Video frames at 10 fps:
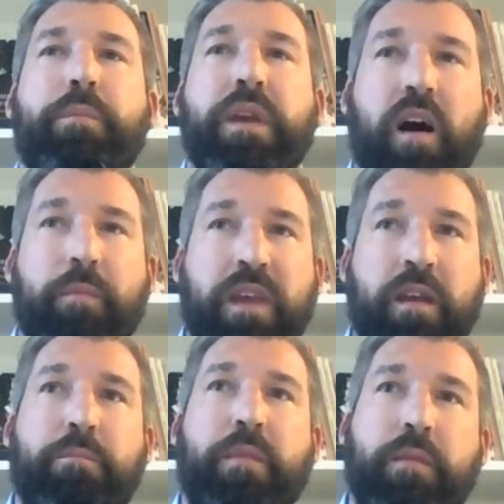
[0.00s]

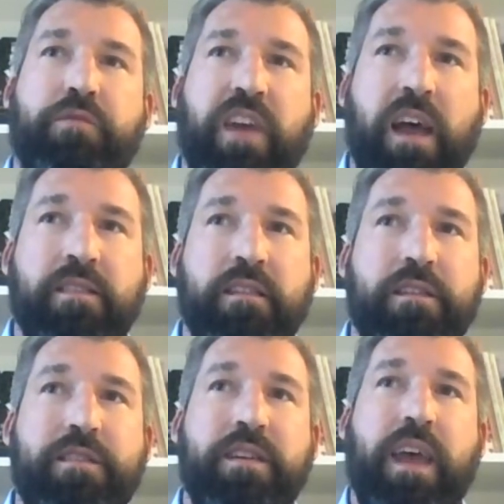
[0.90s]
Becoming Madam
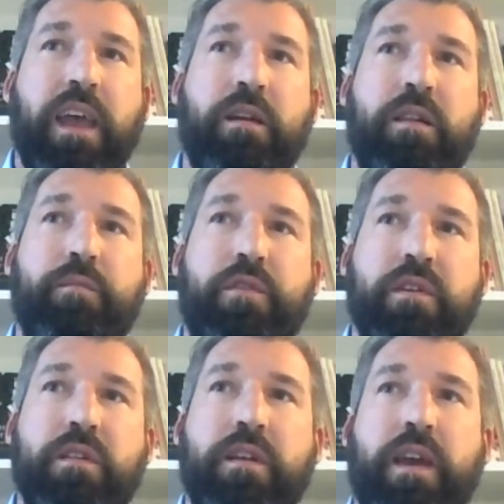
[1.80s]
Chancellor, Angela
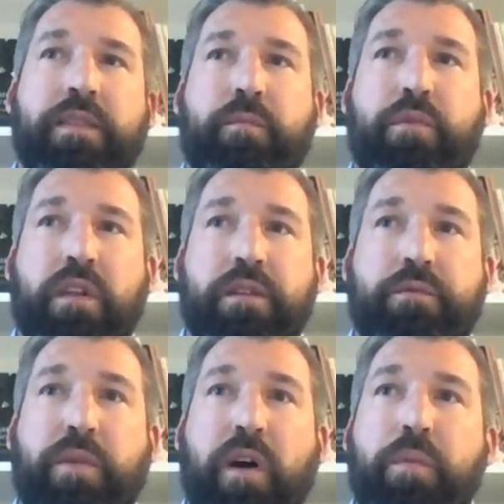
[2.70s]
Merkel and the Berlin
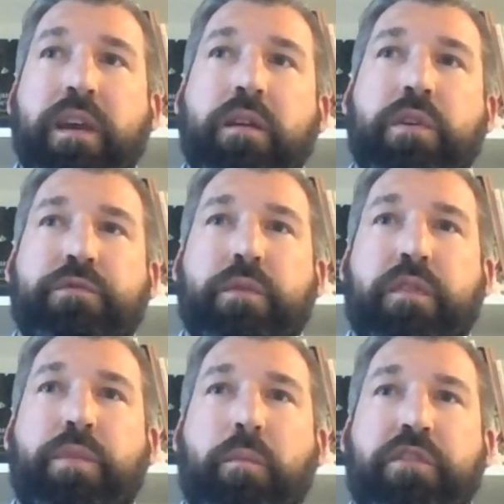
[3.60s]
Republic, which
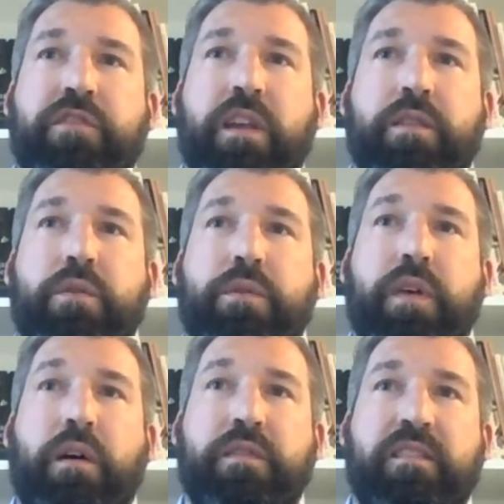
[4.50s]
was published in
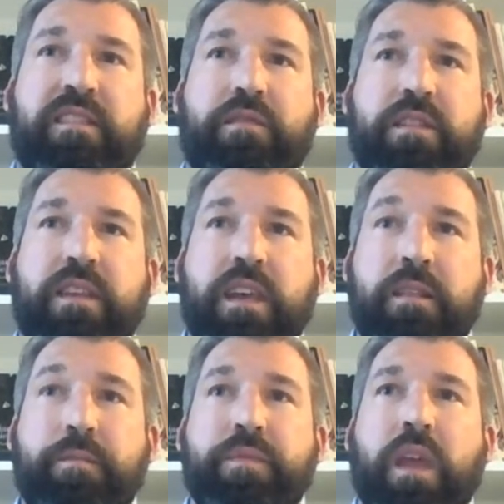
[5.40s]

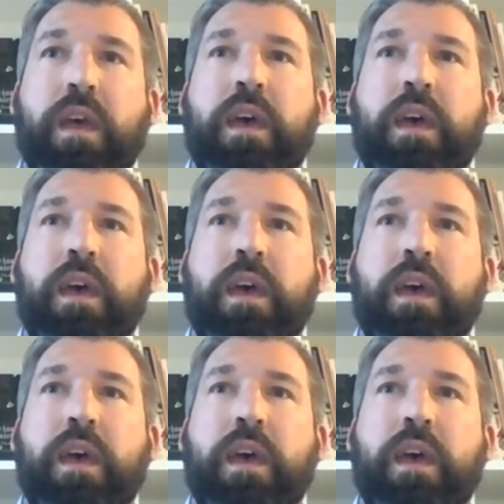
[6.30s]
2017.